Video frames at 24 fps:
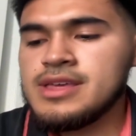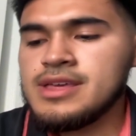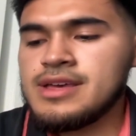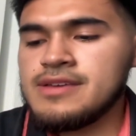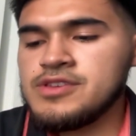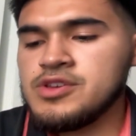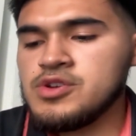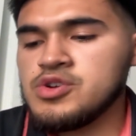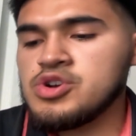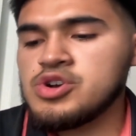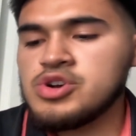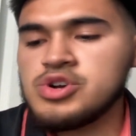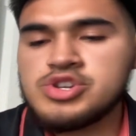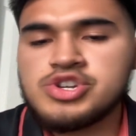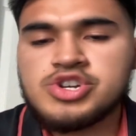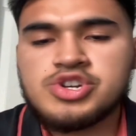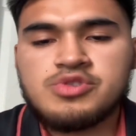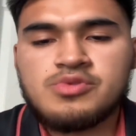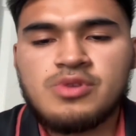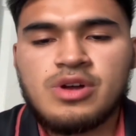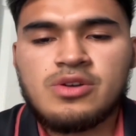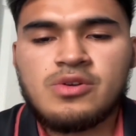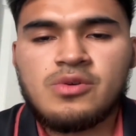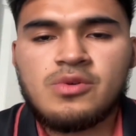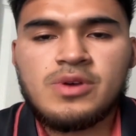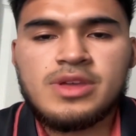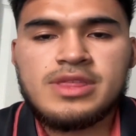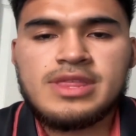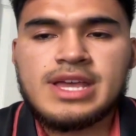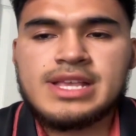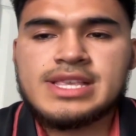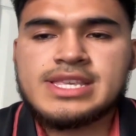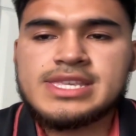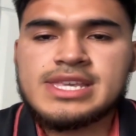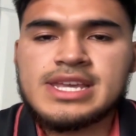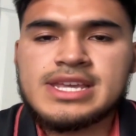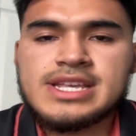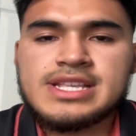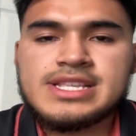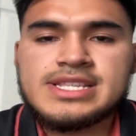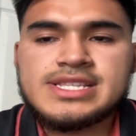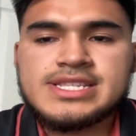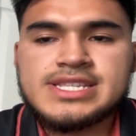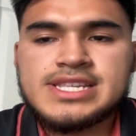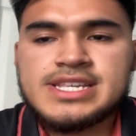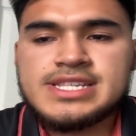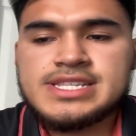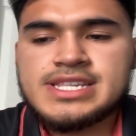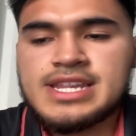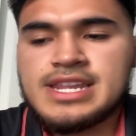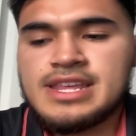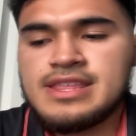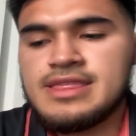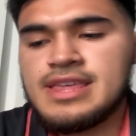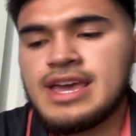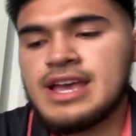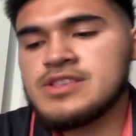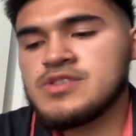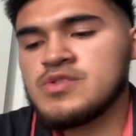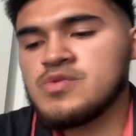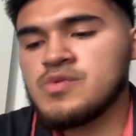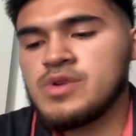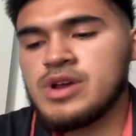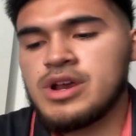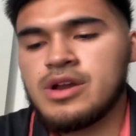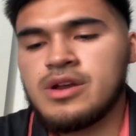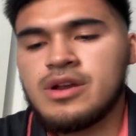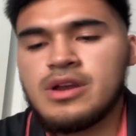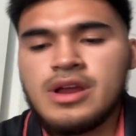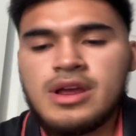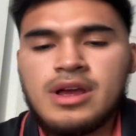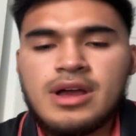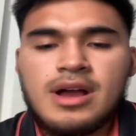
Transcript: you could struggle in that second season, and that's where